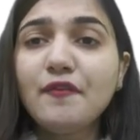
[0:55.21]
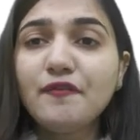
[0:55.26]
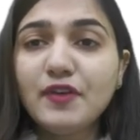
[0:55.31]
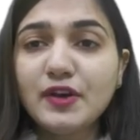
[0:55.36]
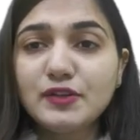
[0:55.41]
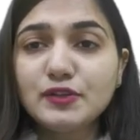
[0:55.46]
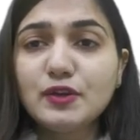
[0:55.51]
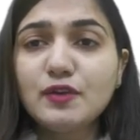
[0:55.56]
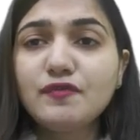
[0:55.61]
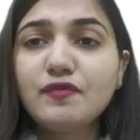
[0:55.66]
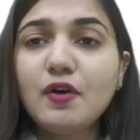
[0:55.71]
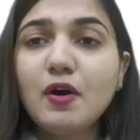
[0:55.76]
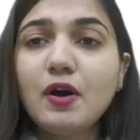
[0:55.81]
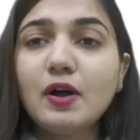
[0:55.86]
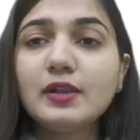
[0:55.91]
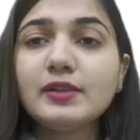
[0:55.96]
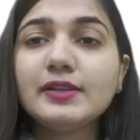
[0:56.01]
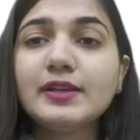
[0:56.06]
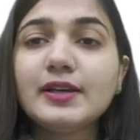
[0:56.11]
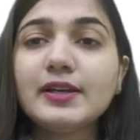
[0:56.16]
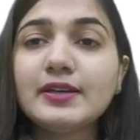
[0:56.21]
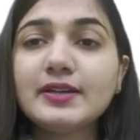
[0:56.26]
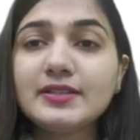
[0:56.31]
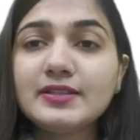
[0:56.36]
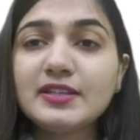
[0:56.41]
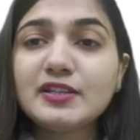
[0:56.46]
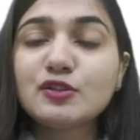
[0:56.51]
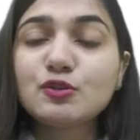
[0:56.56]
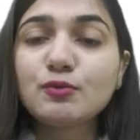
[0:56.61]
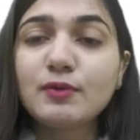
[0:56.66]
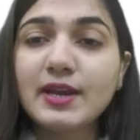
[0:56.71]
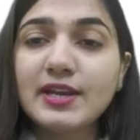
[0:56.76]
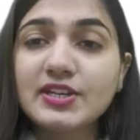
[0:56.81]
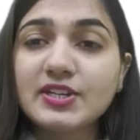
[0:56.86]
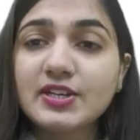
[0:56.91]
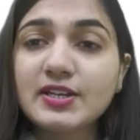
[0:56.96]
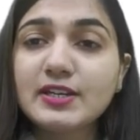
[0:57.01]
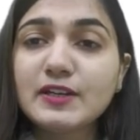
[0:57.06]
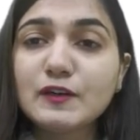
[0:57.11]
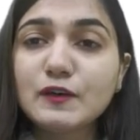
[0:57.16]
First of all, there is this
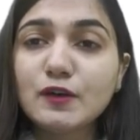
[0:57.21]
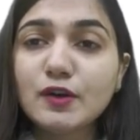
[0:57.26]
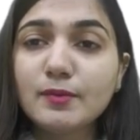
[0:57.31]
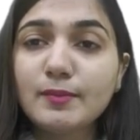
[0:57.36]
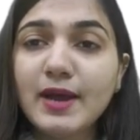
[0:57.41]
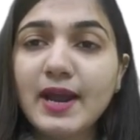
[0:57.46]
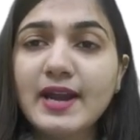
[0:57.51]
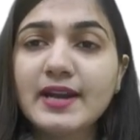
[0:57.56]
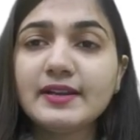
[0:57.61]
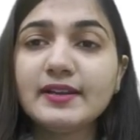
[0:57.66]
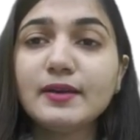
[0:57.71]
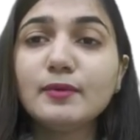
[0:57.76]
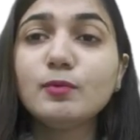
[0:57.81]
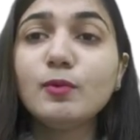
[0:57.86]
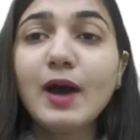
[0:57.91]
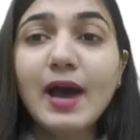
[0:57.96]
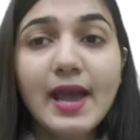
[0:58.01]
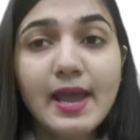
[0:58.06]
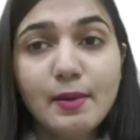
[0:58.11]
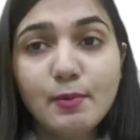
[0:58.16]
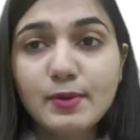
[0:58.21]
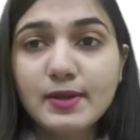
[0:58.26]
question in your mind that why